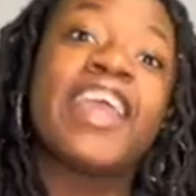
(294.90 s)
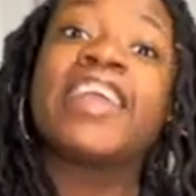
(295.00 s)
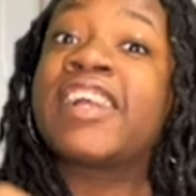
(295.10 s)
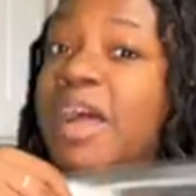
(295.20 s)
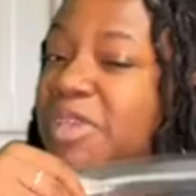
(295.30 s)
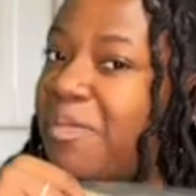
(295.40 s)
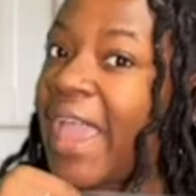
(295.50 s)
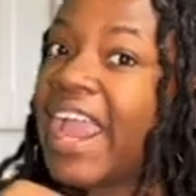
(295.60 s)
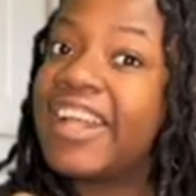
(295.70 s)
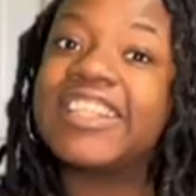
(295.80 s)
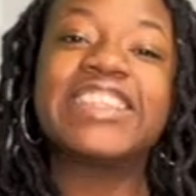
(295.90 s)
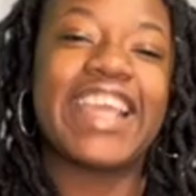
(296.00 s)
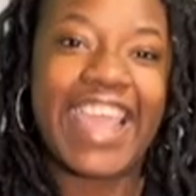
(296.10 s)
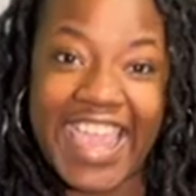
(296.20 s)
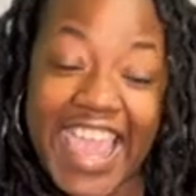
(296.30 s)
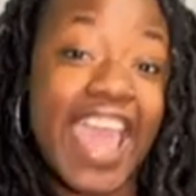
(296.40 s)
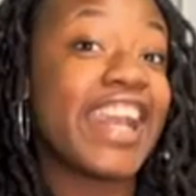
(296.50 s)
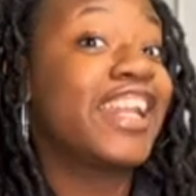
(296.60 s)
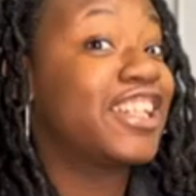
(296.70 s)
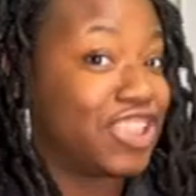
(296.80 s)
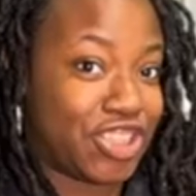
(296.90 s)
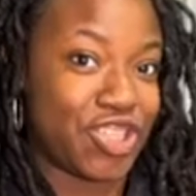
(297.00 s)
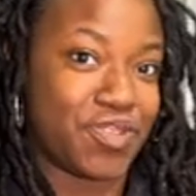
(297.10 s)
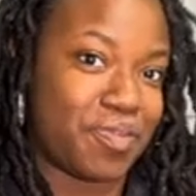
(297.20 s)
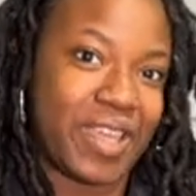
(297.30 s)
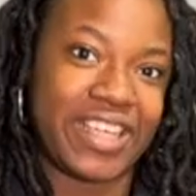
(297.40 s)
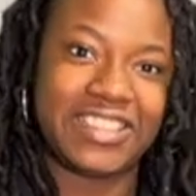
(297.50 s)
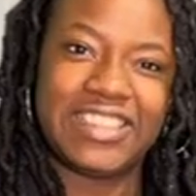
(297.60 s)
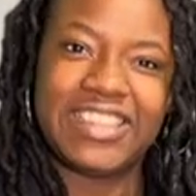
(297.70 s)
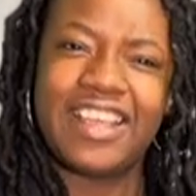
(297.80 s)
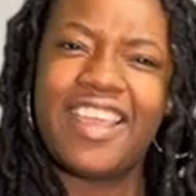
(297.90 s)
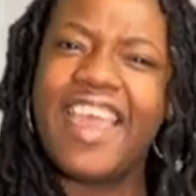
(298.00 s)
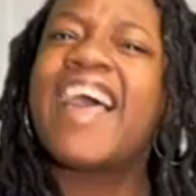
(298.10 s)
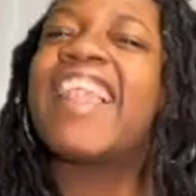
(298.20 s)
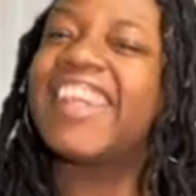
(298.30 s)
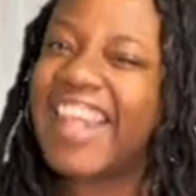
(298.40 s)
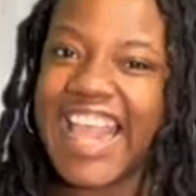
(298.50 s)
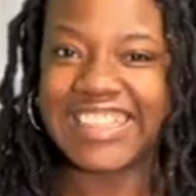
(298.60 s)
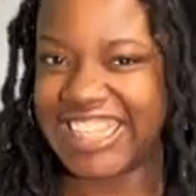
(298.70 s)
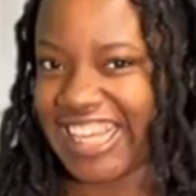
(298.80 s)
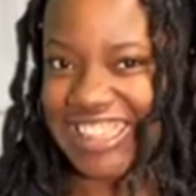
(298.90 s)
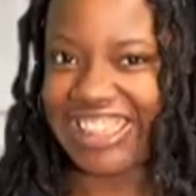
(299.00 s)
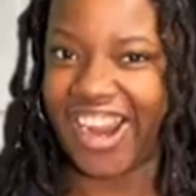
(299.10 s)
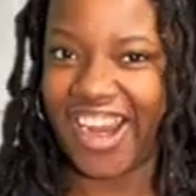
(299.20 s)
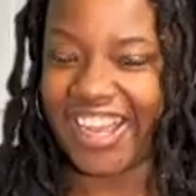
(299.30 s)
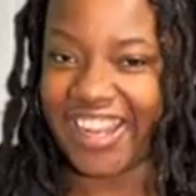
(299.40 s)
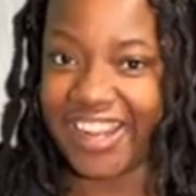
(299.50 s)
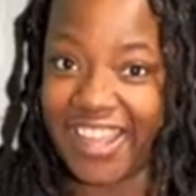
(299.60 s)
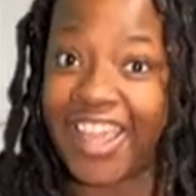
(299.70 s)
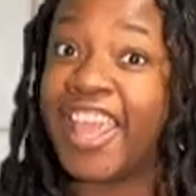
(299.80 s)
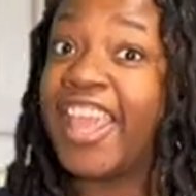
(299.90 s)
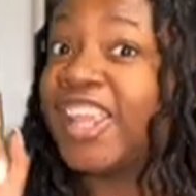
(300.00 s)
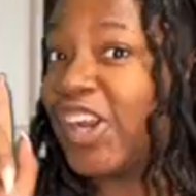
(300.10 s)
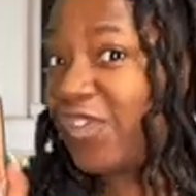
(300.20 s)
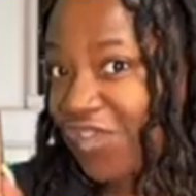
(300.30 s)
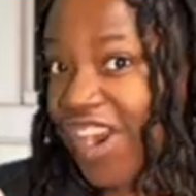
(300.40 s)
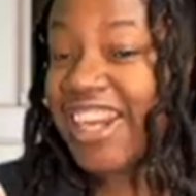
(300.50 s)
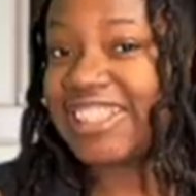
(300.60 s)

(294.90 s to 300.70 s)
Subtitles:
gummy bears, and toothpicks. Let's get started. Your first